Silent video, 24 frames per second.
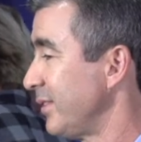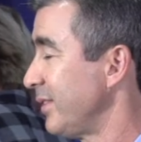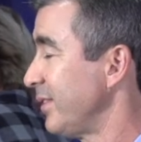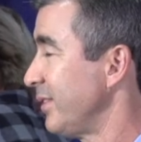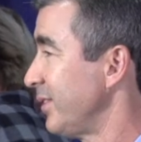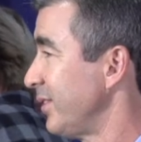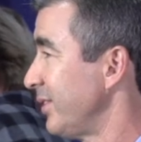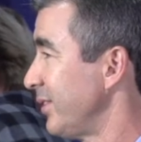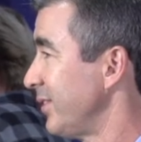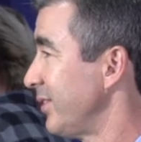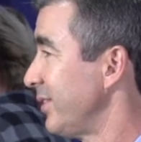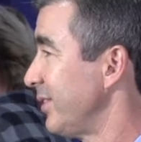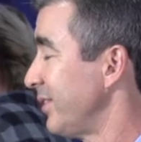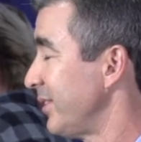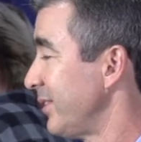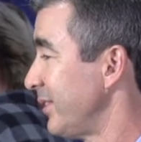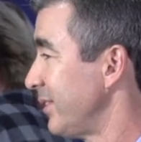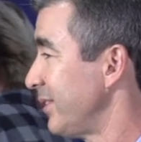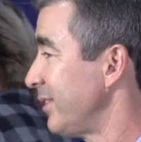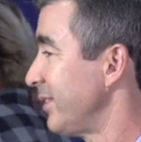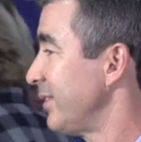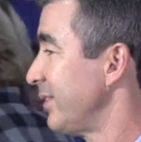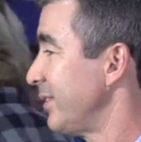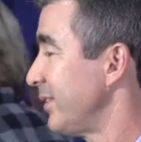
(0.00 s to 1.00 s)

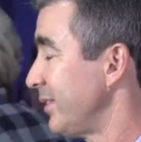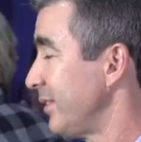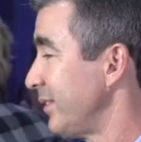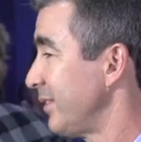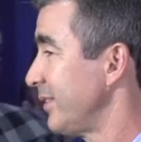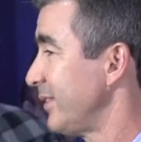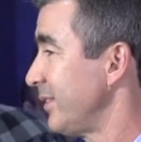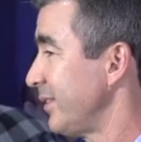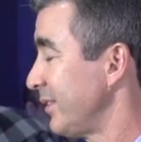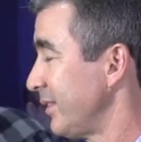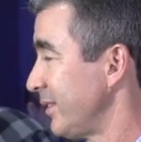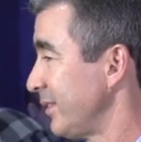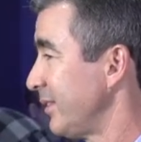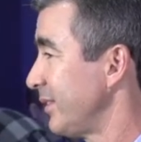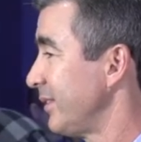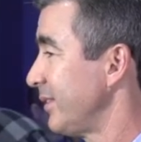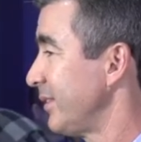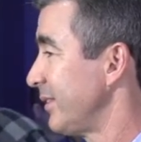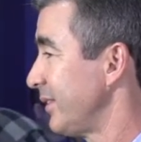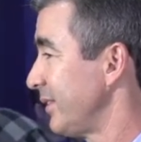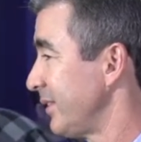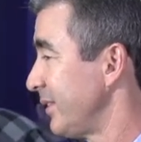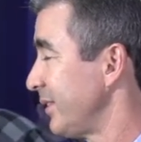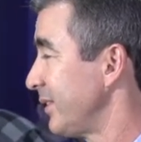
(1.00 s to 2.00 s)

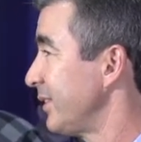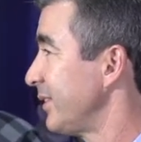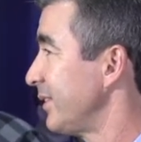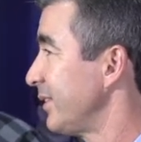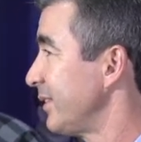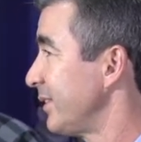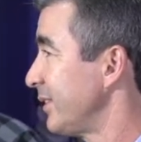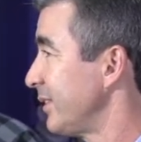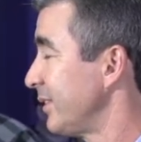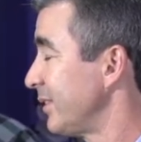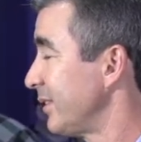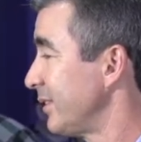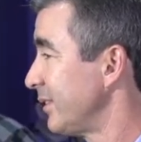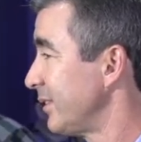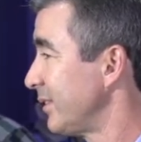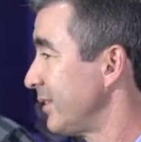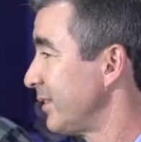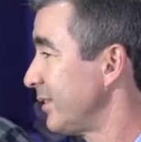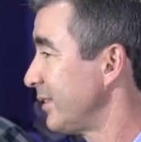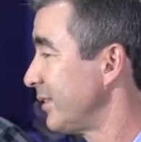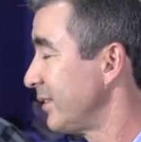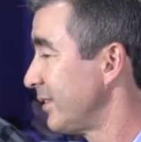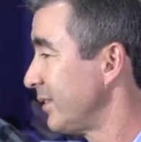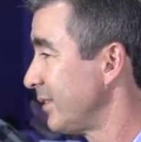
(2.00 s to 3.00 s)

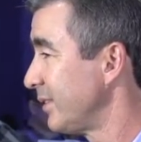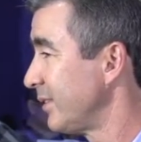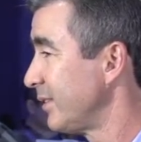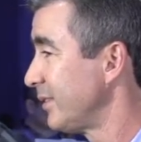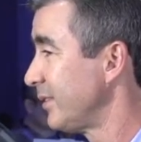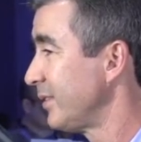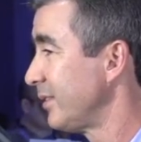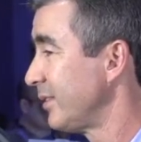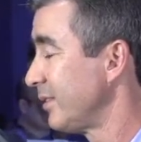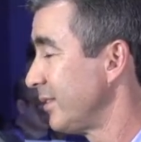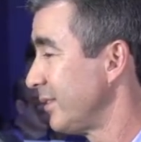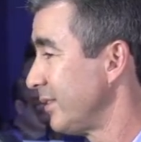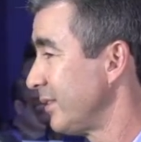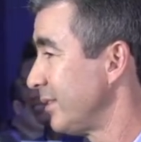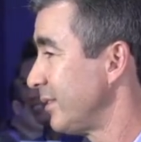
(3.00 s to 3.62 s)
[no speech]